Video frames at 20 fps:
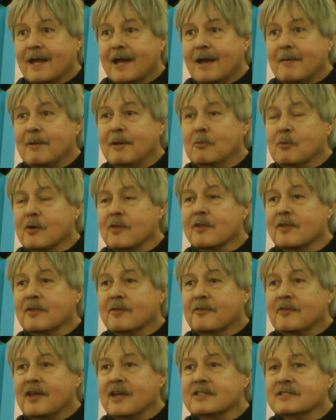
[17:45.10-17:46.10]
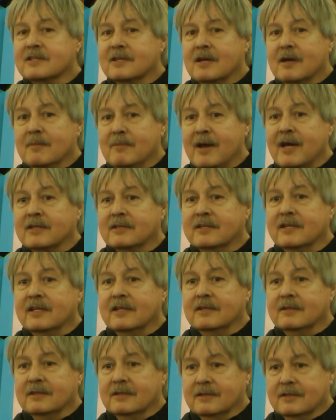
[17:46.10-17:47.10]
I mean, one of the things about
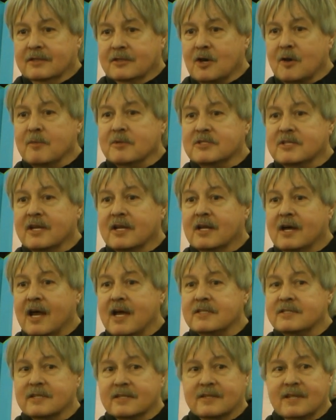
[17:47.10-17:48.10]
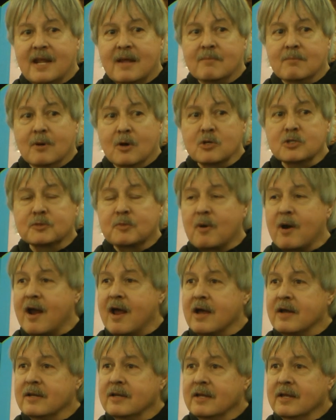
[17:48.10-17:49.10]
the Derby City Classic that I'm most
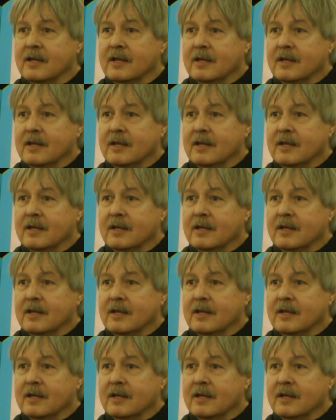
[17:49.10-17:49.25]
proud